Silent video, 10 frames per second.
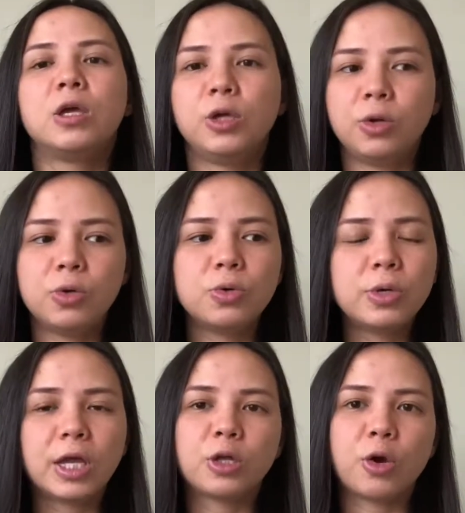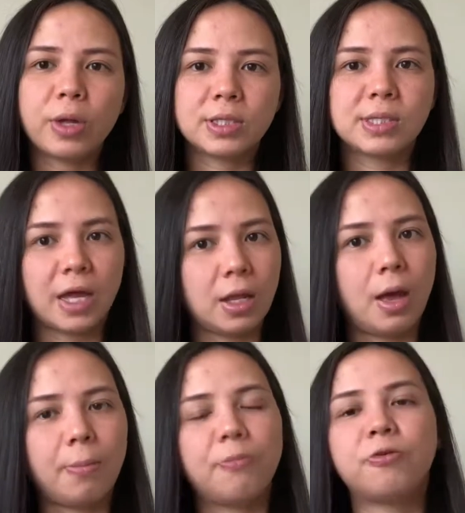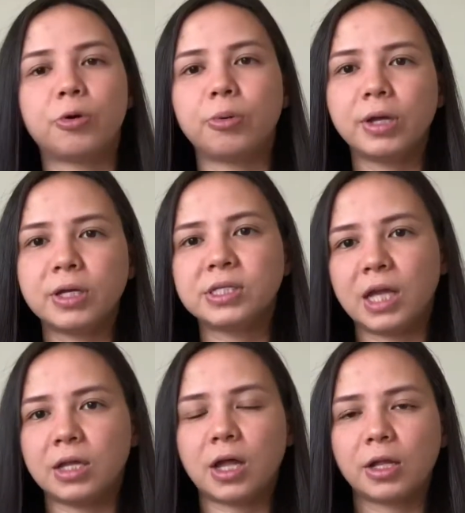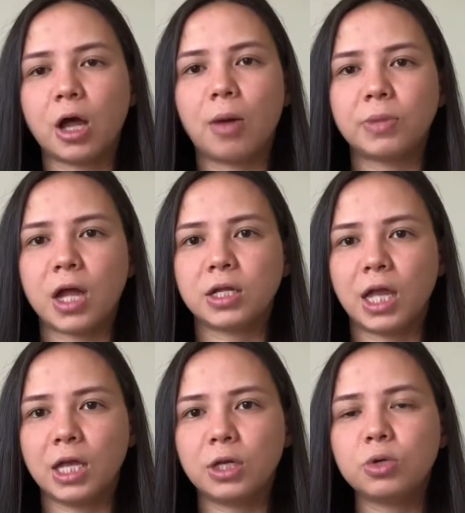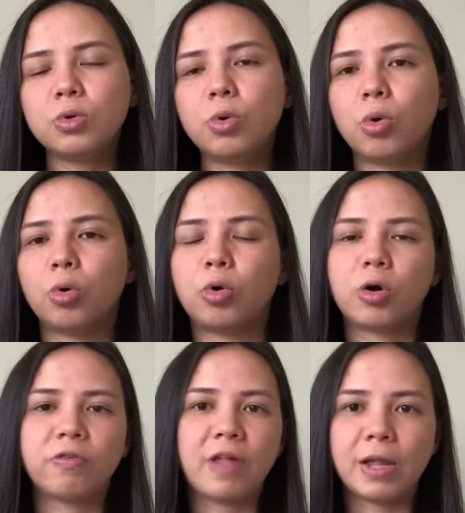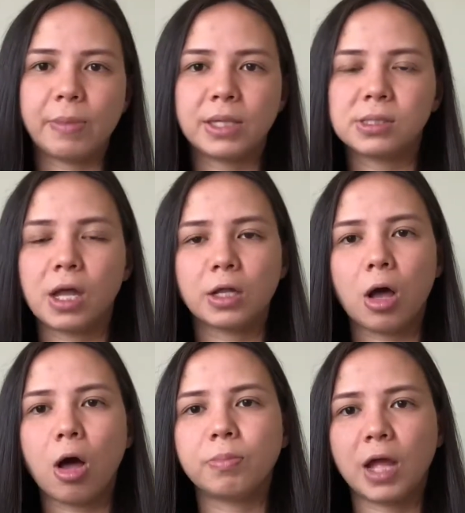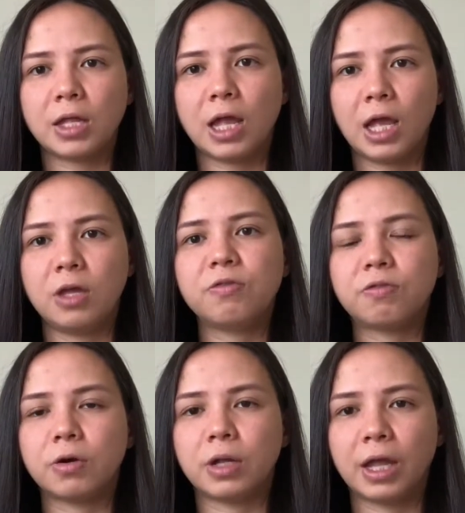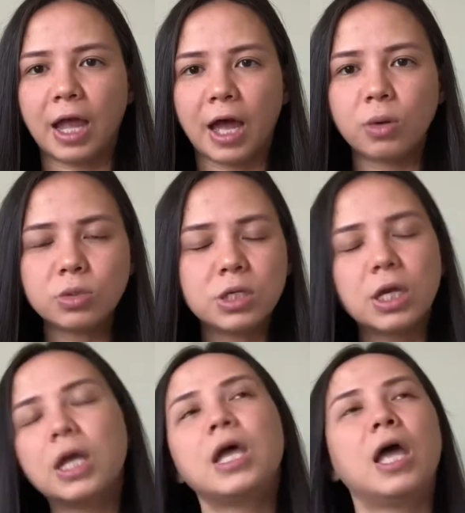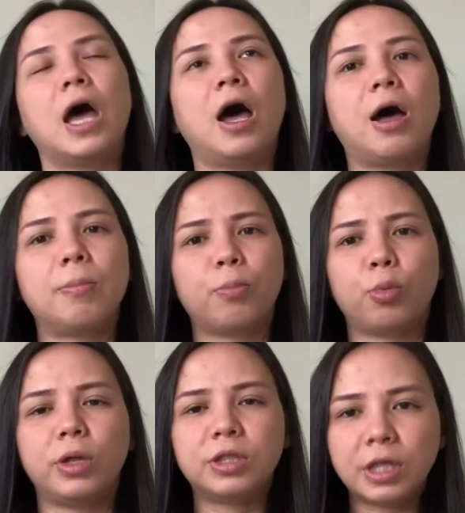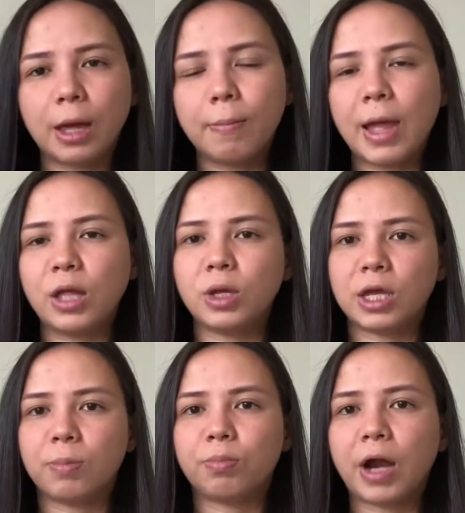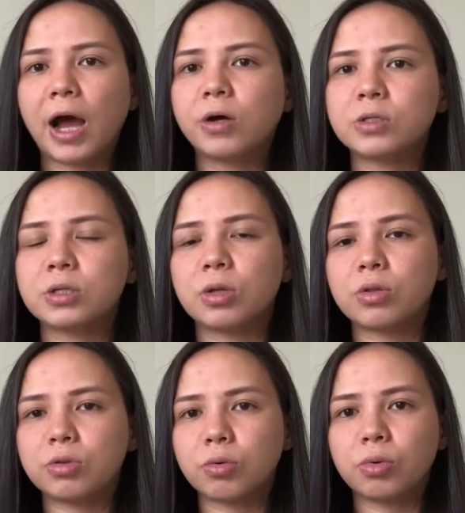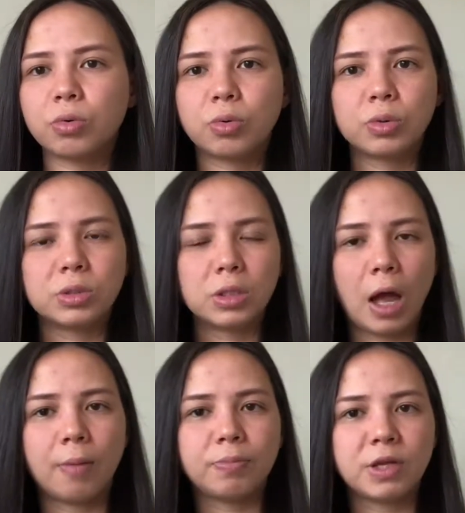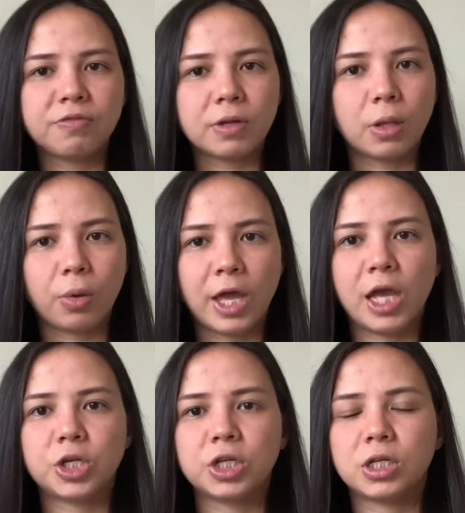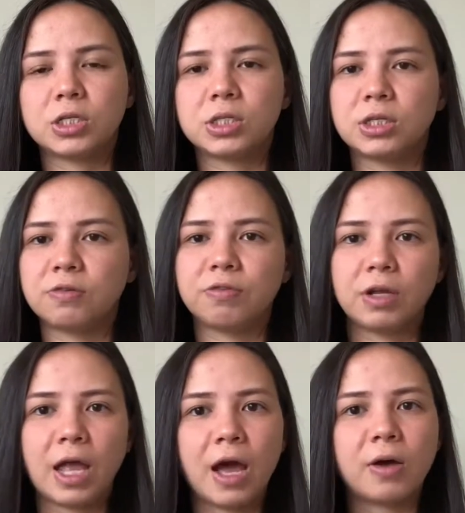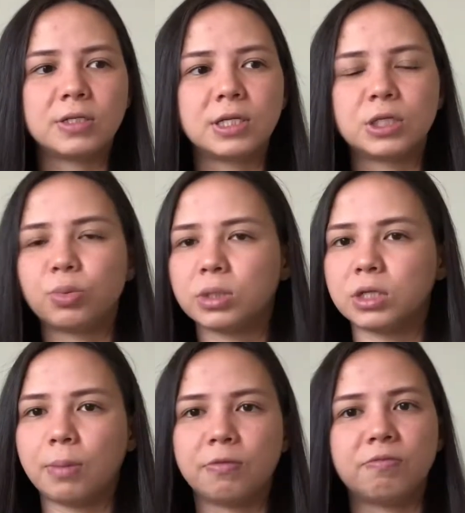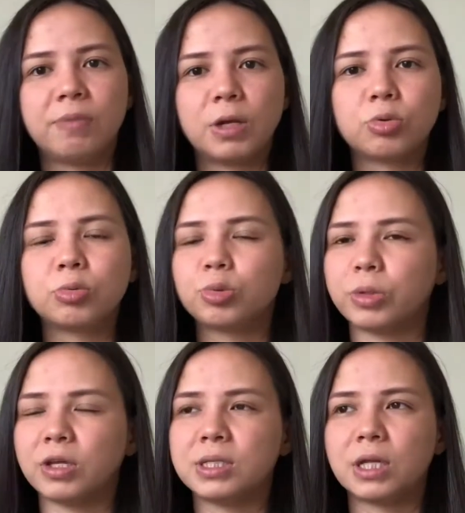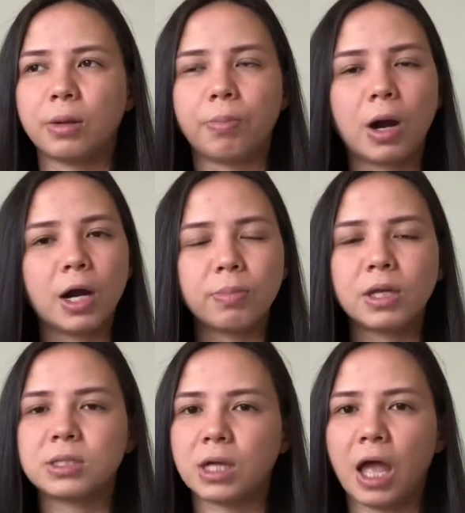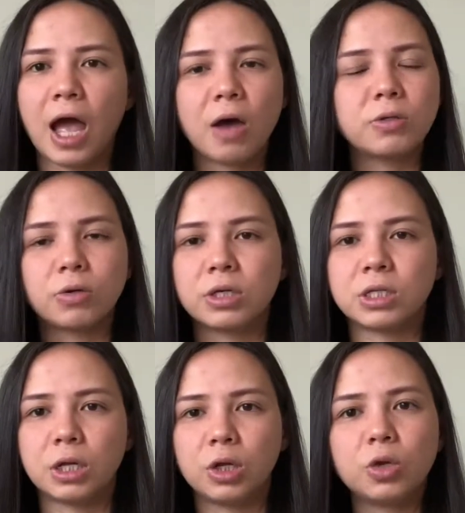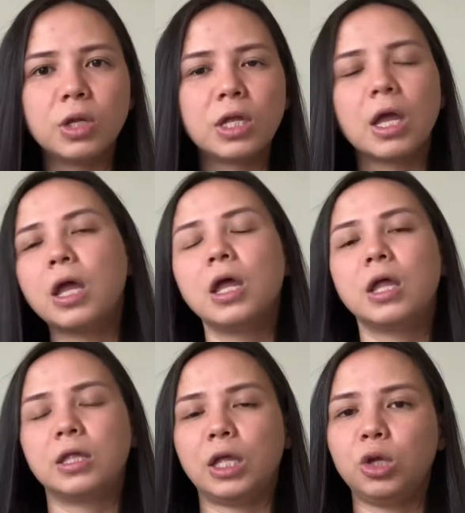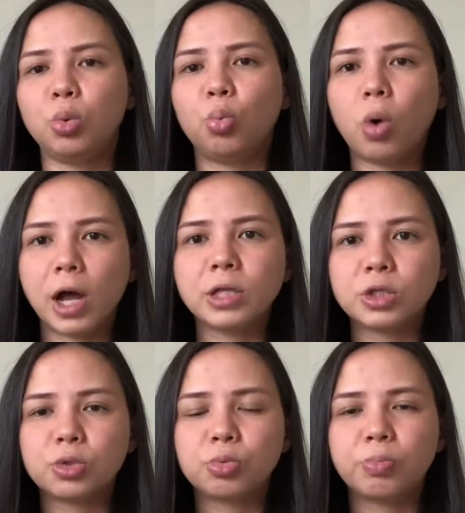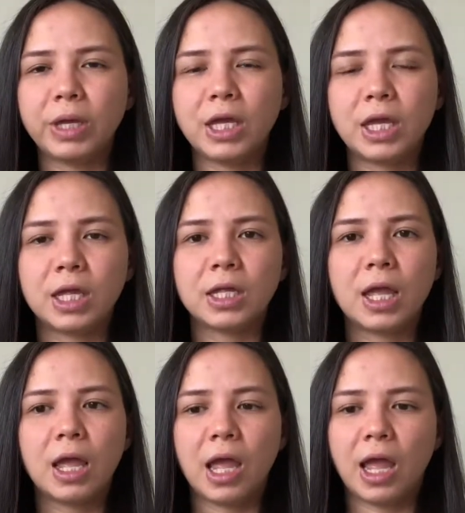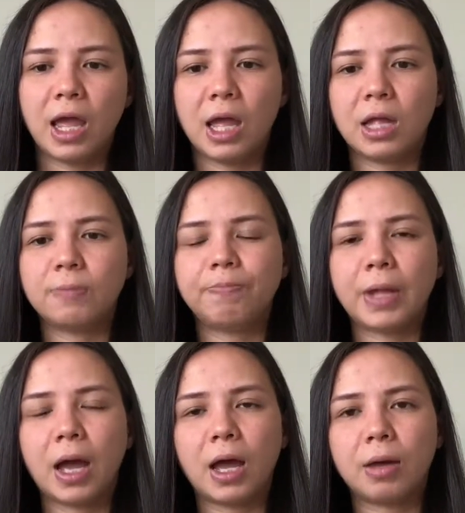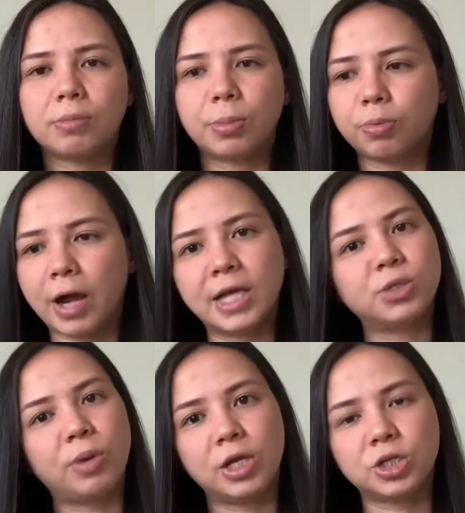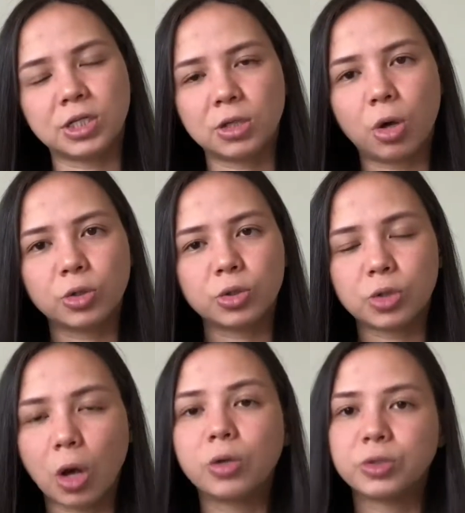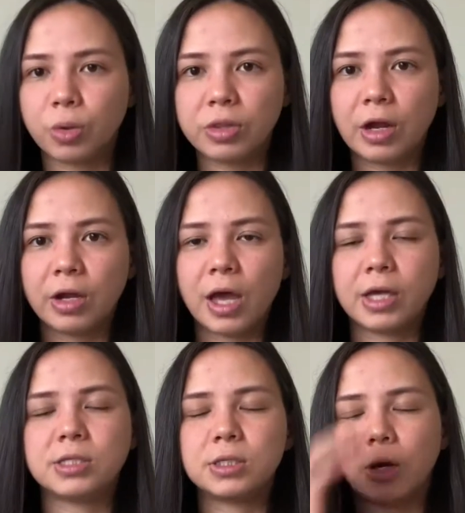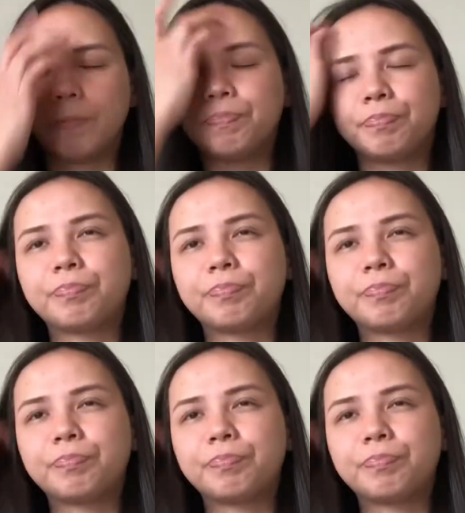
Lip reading: You can go and sign up for realestate.com.au or flatmates.com.au for an account with them, and you can browse through different locations, different houses, what type of bedrooms, what is it, an apartment, is it a house, or is it a unit that you want to be in, and the price range is also there, guys. So